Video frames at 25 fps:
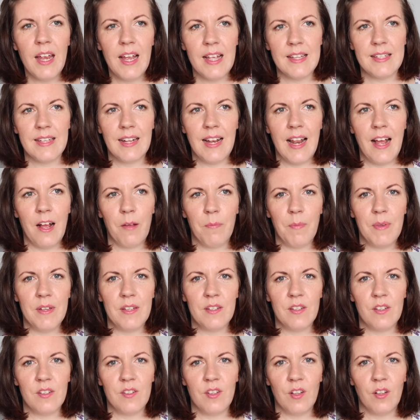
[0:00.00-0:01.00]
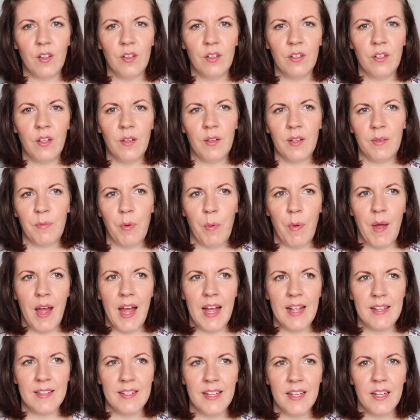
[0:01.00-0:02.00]
It's allowed me to still
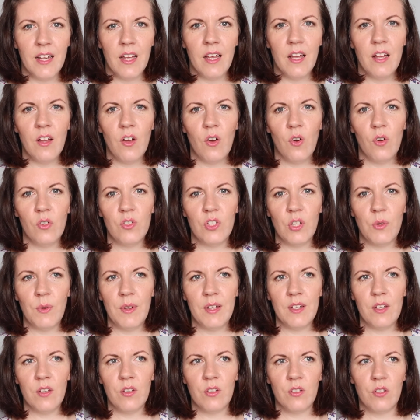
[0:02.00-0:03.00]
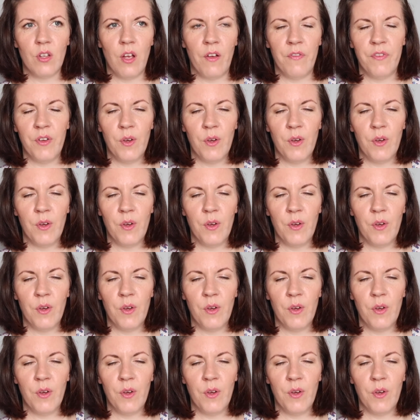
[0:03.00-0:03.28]
prepare dinner or do a